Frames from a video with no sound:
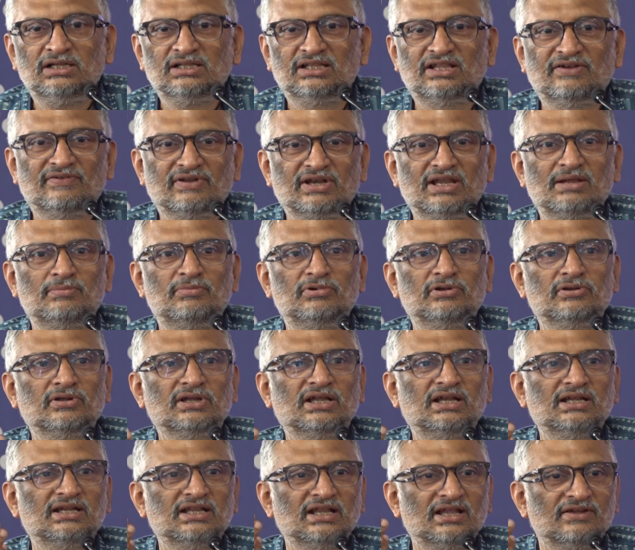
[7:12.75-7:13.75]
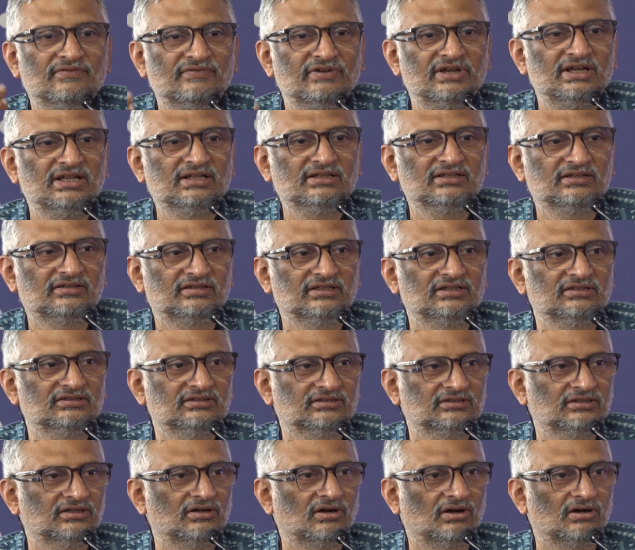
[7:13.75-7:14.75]
they were able to get
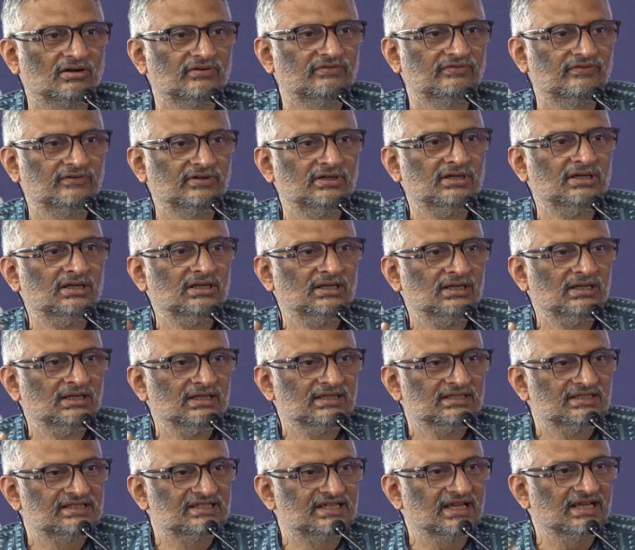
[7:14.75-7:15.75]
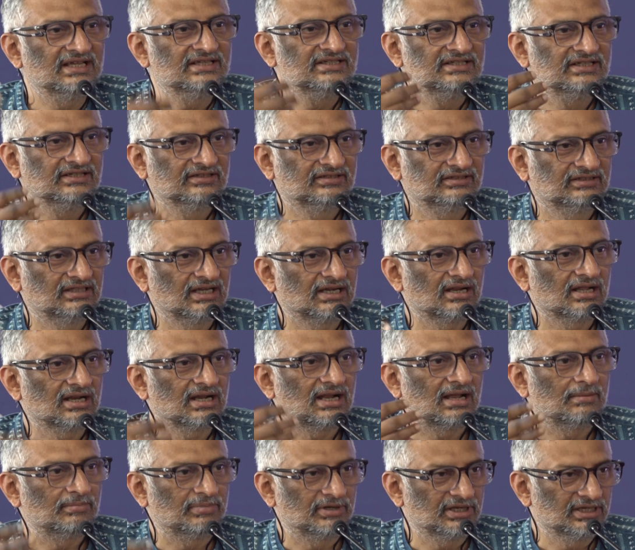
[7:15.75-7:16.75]
evidences of changes that are
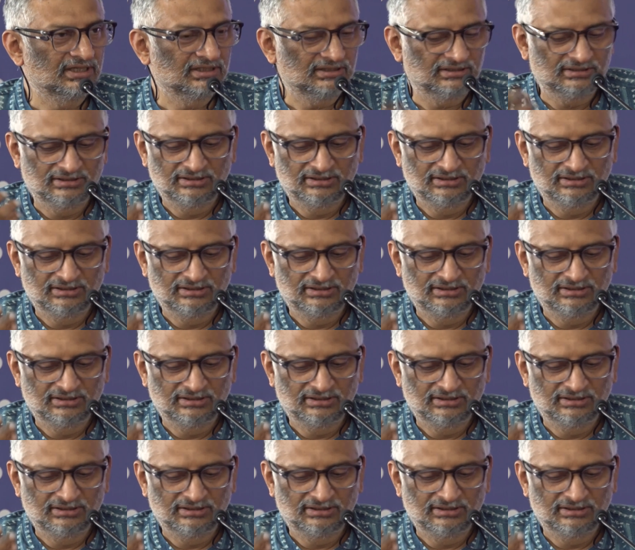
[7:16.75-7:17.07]
happening.